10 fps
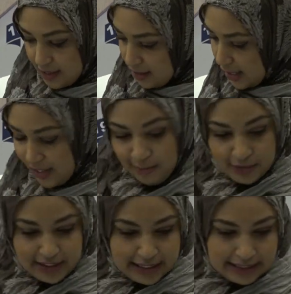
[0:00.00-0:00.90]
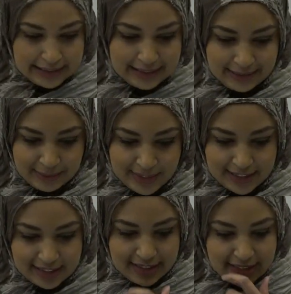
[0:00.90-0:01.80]
Okay, almost done.
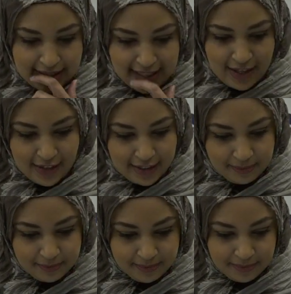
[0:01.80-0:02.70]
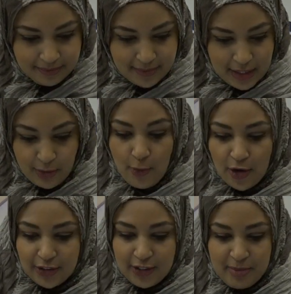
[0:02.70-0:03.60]
Oops. All right.
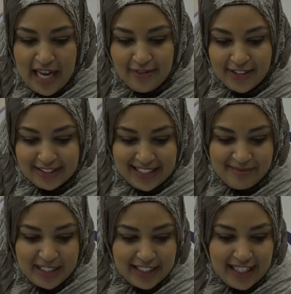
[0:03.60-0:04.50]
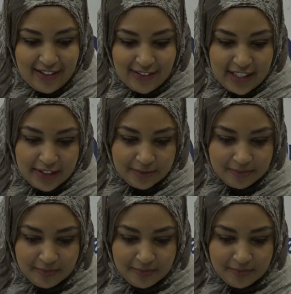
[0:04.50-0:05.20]
Reward good behaviors. I mentioned that earlier.